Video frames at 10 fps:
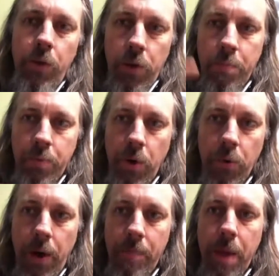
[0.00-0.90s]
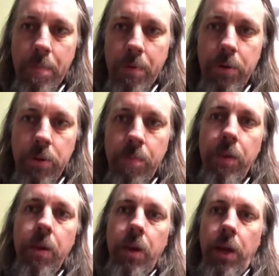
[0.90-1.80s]
You can program that person,
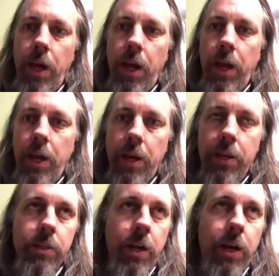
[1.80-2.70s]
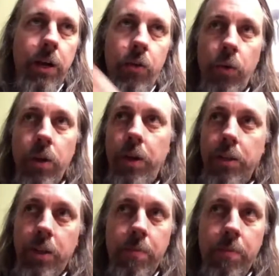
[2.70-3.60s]
and uh, you can
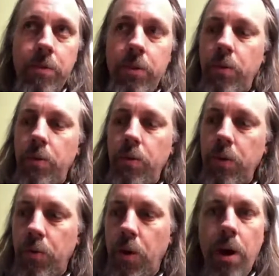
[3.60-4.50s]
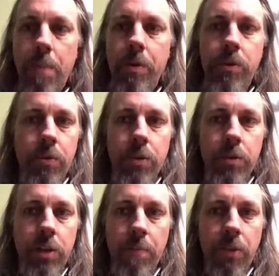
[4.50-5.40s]
get them to grow up and do the
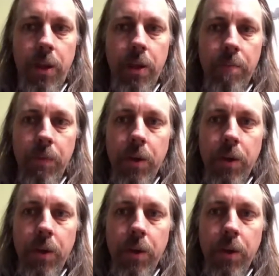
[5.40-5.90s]
same thing.